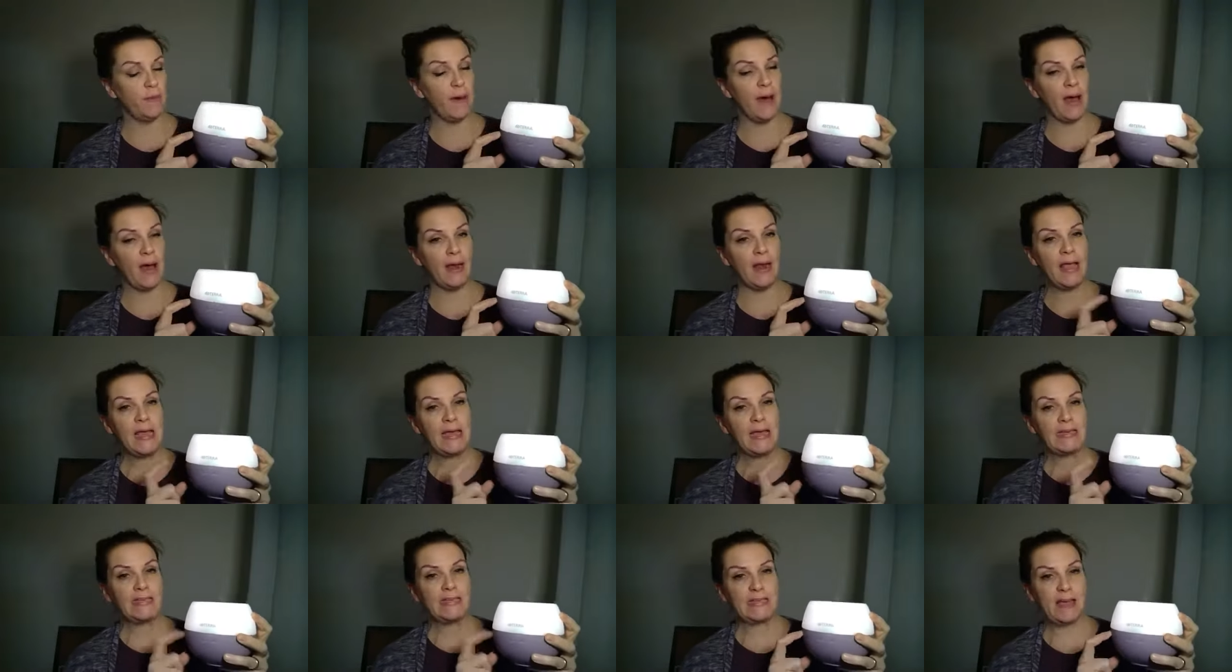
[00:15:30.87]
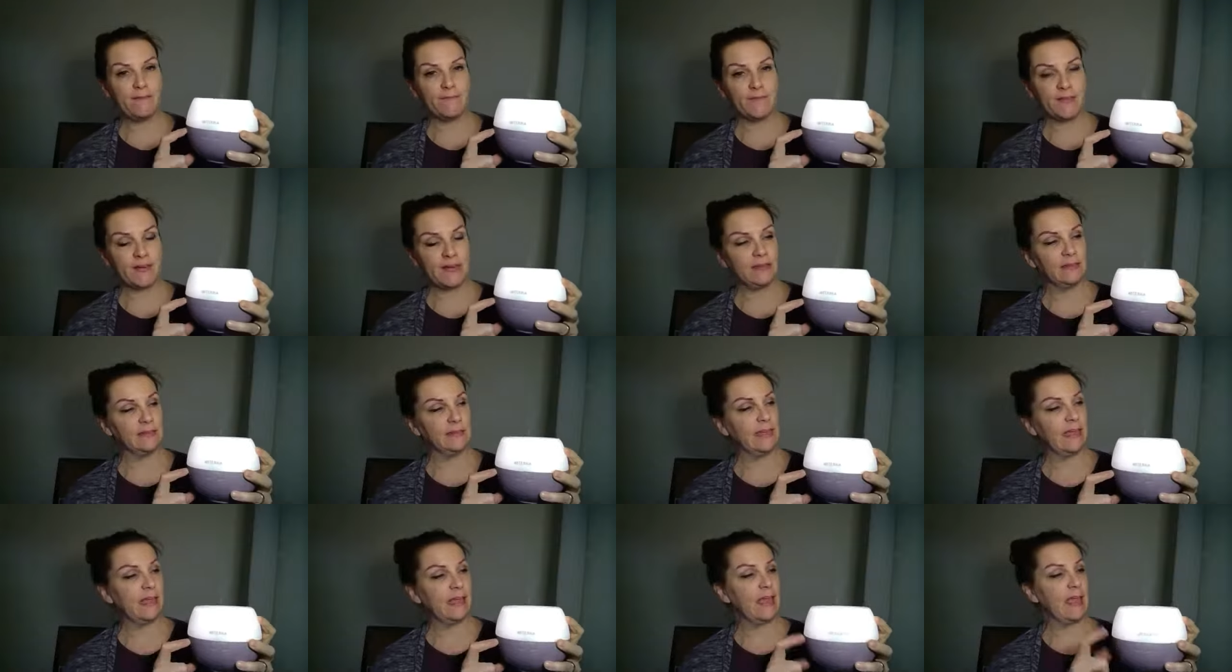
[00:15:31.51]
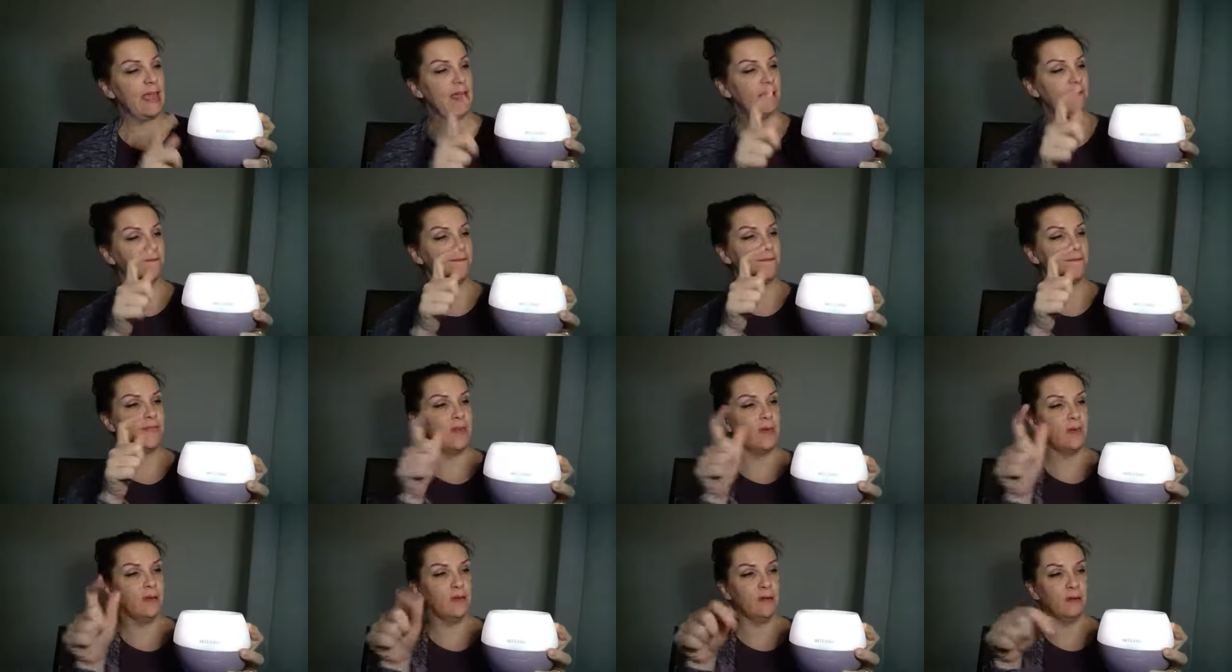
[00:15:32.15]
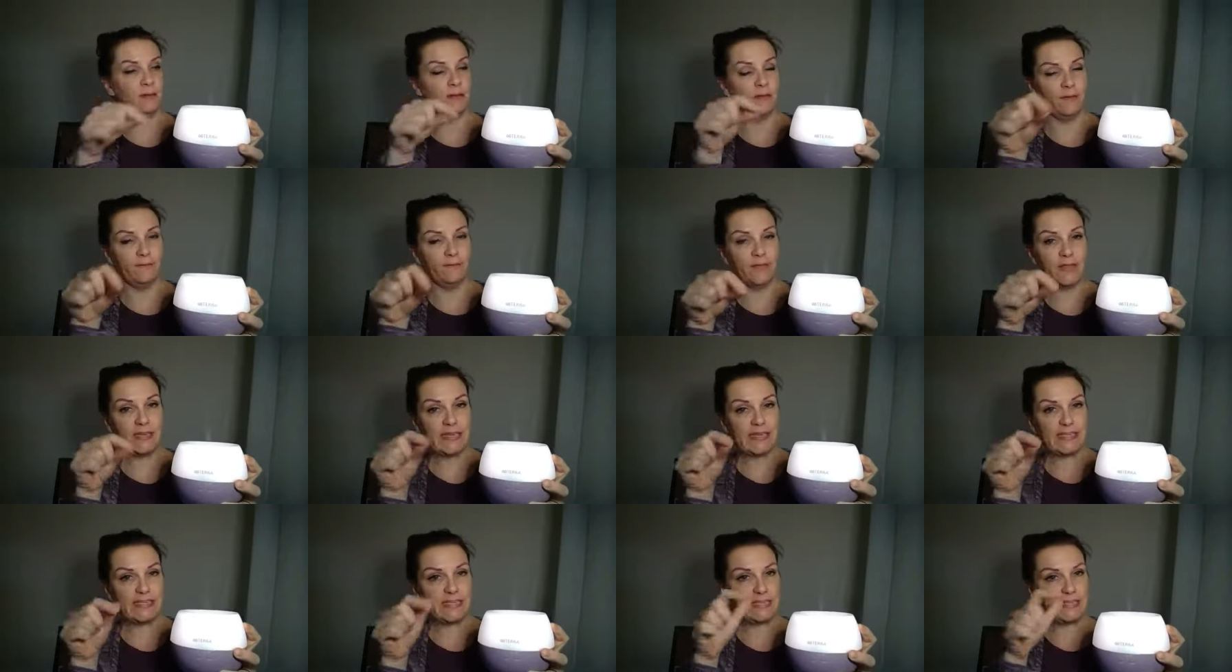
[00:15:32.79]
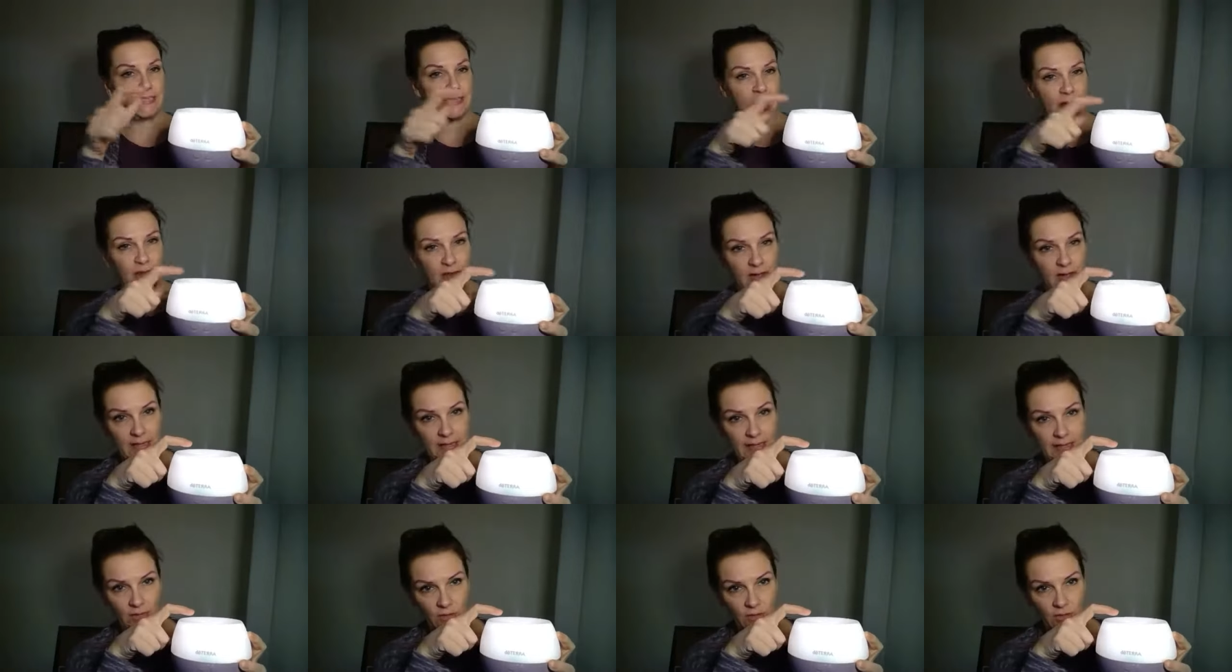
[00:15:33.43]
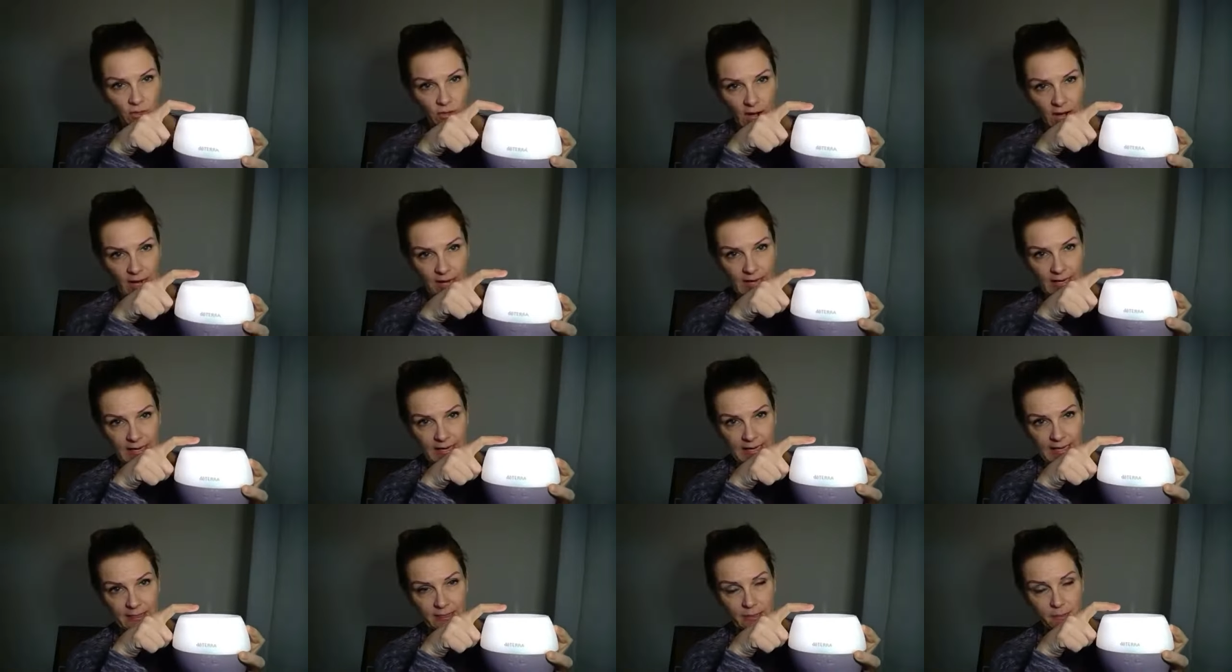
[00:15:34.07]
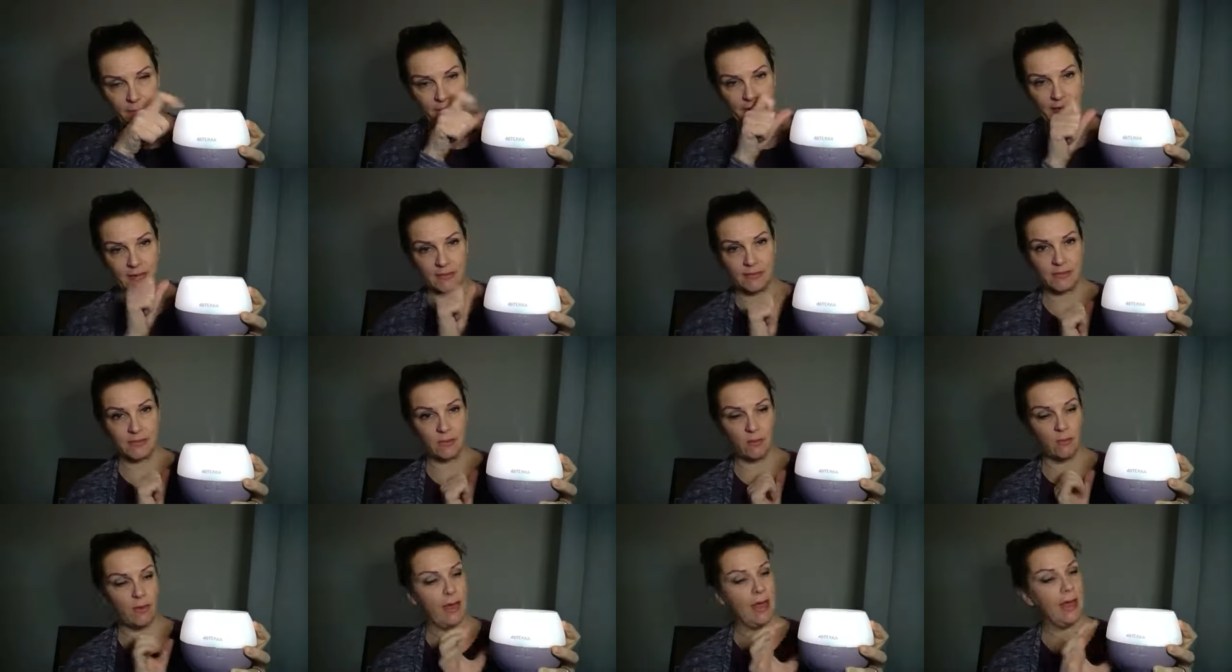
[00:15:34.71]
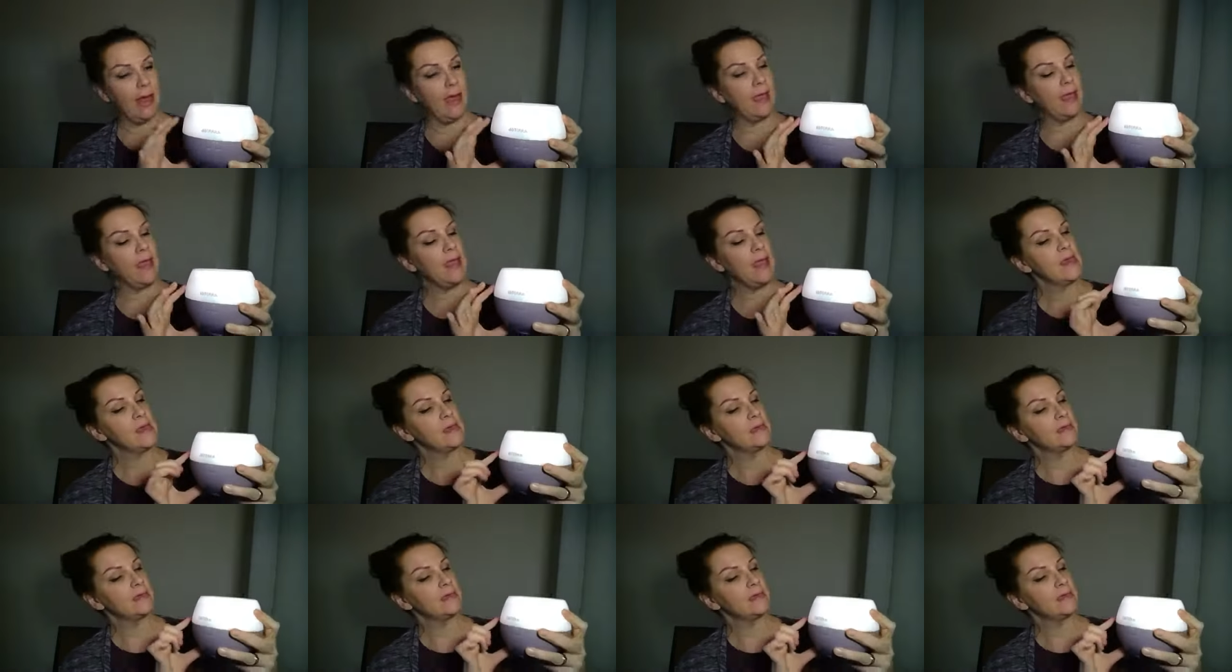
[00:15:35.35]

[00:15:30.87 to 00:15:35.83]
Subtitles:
But definitely if the disc is not clean, you're not going to get the mist, okay?